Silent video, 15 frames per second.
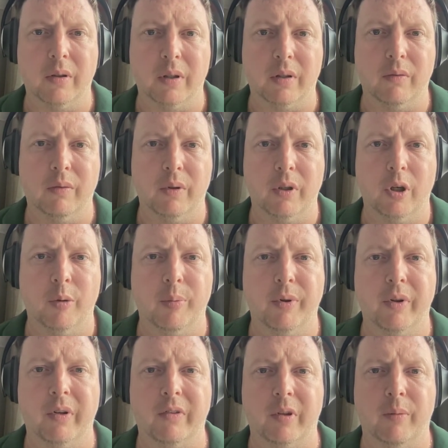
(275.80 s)
that could really
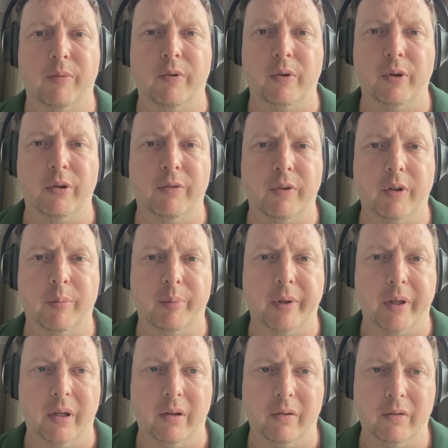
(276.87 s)
open things up for a lot of other
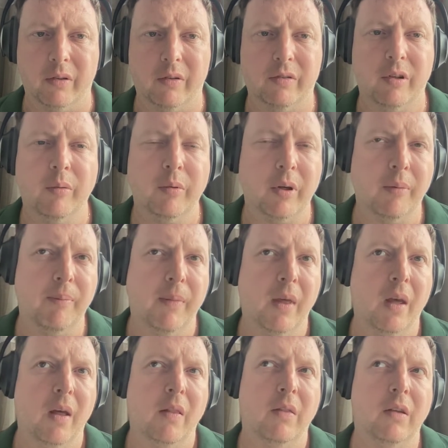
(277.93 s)
players. At the same time,
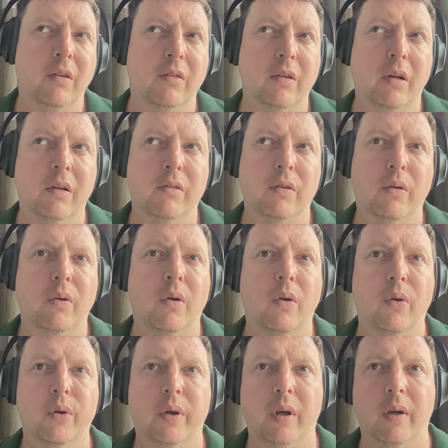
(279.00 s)
these guys are
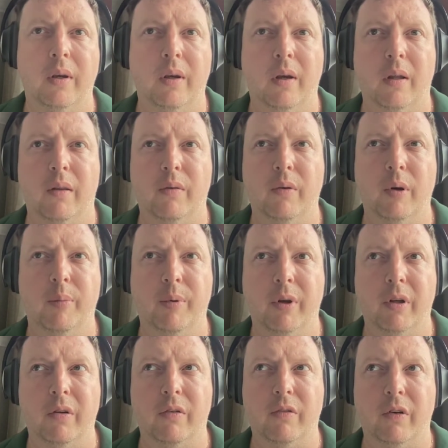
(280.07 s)
not looking at 3D
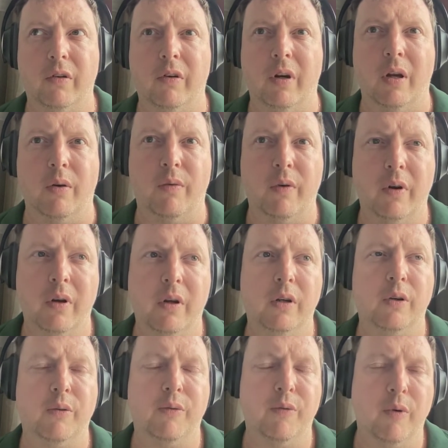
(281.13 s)
printing construction
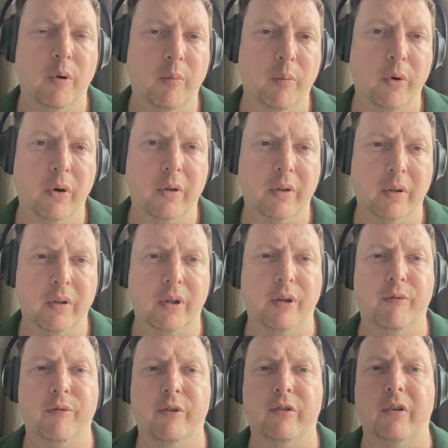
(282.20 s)
outright or formwork. They're looking
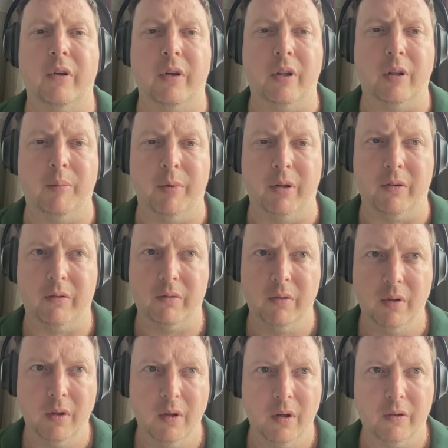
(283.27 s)
at facade elements.
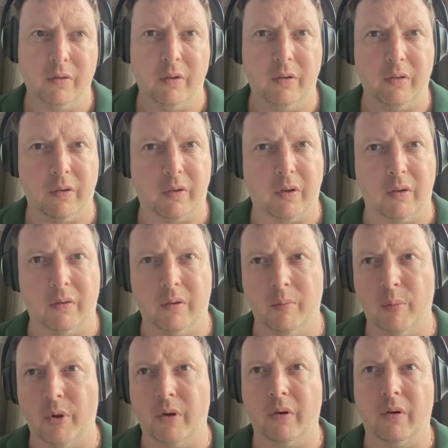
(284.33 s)
So these are the things in
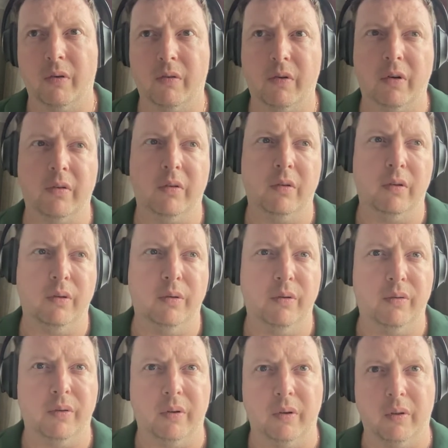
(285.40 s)
modern construction. You
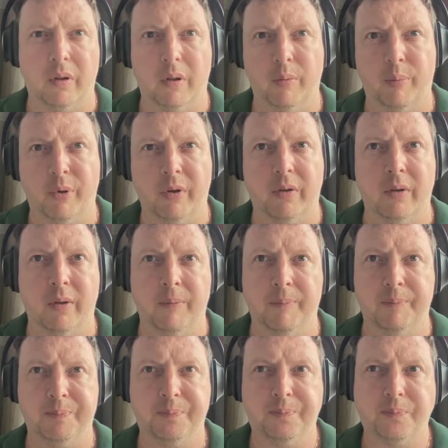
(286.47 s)
usually like you'll print or
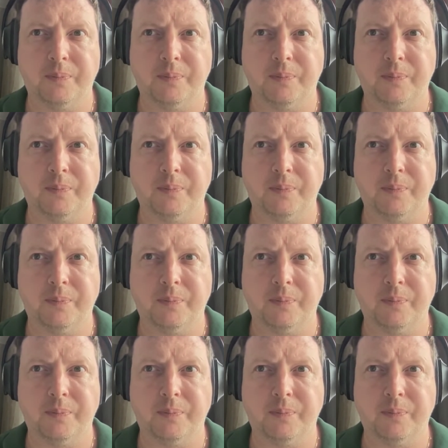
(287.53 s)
